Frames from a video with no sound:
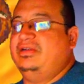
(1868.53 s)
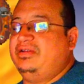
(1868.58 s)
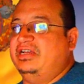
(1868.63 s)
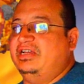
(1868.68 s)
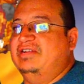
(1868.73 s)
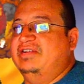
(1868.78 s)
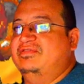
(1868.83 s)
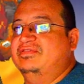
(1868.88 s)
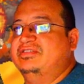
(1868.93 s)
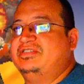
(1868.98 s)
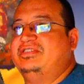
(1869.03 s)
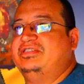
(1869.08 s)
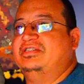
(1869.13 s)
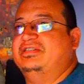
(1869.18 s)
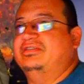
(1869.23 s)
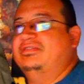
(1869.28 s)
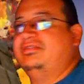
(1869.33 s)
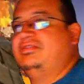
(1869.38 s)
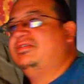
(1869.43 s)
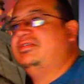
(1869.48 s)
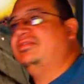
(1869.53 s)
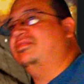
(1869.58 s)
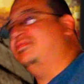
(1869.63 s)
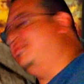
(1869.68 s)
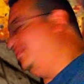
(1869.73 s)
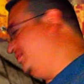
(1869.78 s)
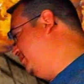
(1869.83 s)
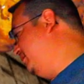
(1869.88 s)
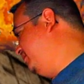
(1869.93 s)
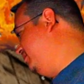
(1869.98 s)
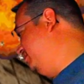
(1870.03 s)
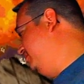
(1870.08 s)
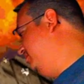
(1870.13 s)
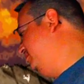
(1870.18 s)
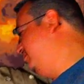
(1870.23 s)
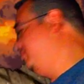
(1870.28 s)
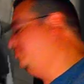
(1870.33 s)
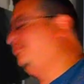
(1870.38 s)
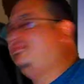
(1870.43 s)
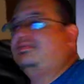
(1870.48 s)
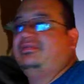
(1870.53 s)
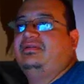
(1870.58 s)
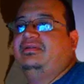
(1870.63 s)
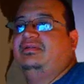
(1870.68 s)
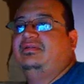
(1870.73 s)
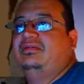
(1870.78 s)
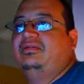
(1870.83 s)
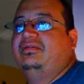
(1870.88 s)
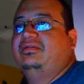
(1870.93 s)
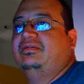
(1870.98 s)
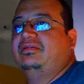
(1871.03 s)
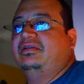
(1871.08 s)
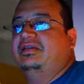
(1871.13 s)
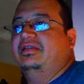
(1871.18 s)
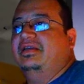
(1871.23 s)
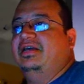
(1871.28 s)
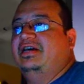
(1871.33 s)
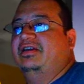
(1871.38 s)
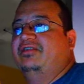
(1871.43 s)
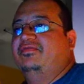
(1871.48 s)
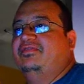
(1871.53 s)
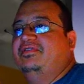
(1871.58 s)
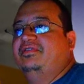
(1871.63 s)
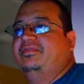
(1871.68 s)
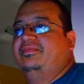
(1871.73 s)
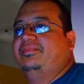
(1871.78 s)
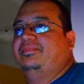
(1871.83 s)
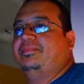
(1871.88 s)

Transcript: and I have it set there. Get out of it.